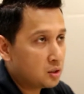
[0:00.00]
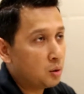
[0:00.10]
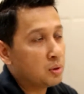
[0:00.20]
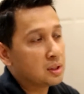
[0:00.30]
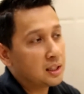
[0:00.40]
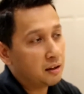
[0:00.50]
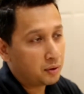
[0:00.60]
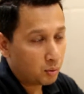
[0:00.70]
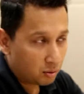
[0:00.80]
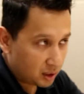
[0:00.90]
So we start
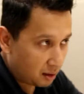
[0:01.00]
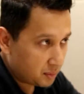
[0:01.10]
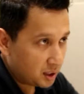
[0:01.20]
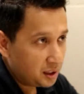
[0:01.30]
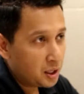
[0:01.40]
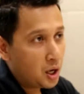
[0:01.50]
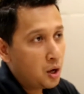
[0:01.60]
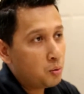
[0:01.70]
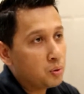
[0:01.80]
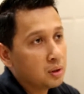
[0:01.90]
from Otama.
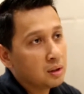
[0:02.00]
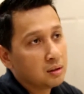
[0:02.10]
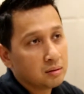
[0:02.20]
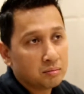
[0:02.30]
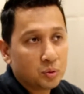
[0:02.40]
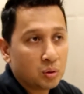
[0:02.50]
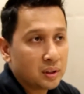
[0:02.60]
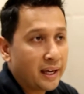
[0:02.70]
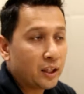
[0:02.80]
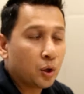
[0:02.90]
You'll
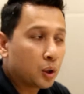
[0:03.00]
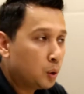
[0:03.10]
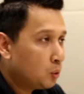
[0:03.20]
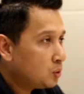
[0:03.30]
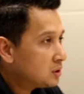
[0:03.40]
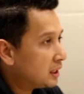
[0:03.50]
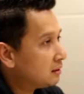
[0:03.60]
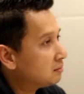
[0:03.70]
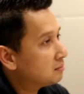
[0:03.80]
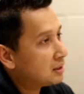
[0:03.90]
get your clues and
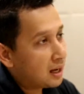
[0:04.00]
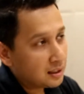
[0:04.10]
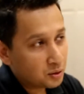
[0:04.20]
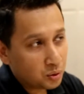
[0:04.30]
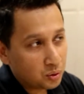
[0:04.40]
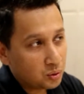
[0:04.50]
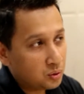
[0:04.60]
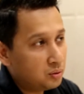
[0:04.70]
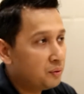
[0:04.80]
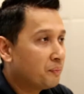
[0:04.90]
tasks to do.